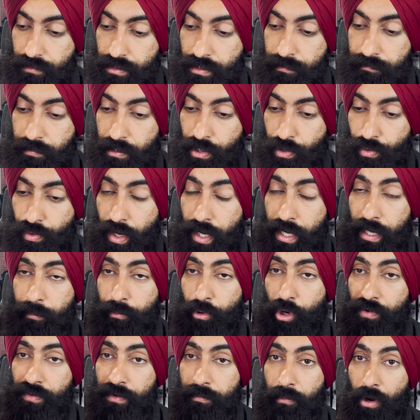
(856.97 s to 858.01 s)
But creating
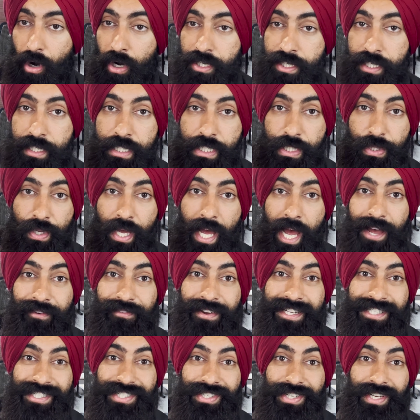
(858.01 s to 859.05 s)
more of a margin so you have
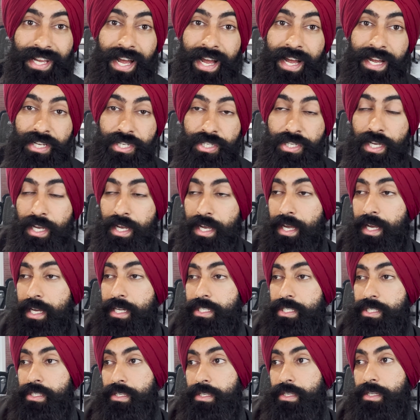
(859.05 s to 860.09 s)
extra cash
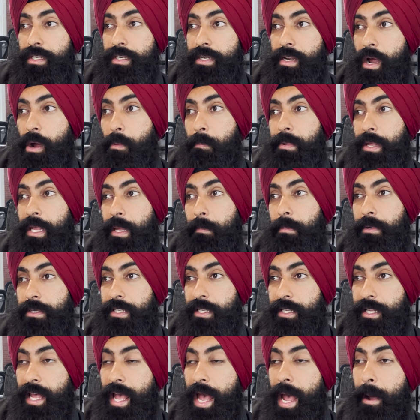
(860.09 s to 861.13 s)
to now be able
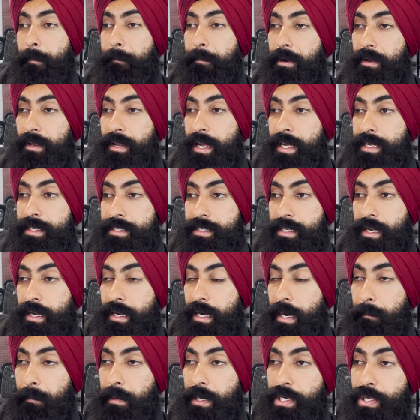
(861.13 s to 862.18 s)
to capitalize
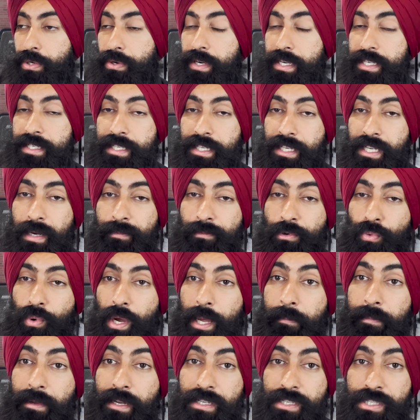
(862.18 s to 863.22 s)
on opportunities that come your
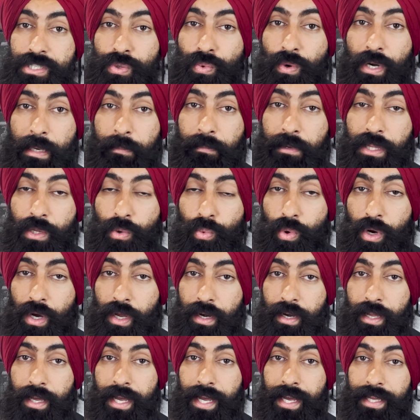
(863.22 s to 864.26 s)
way because you want to be the
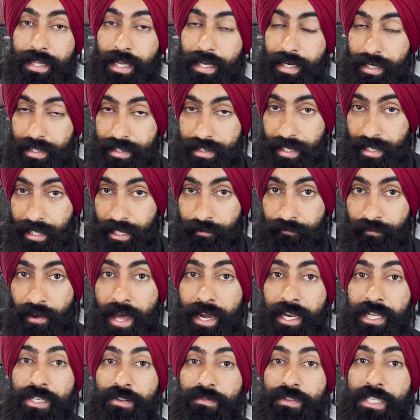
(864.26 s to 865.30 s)
one that can take
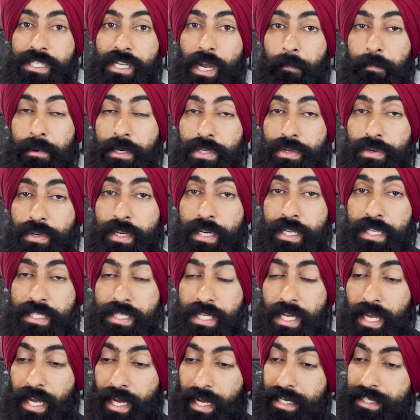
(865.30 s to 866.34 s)
advantage of these
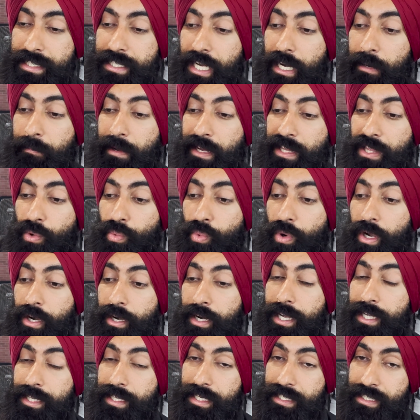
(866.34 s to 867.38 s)
opportunities instead of being the
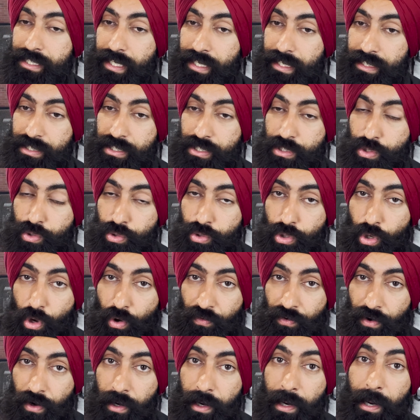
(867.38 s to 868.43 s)
one that's getting screwed
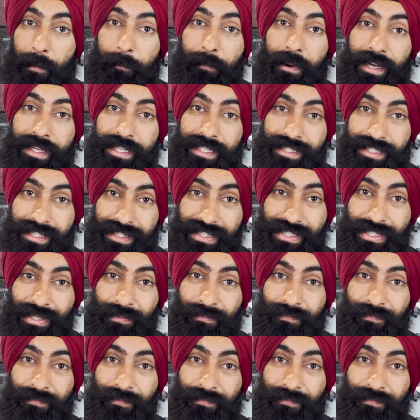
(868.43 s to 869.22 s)
over by the system.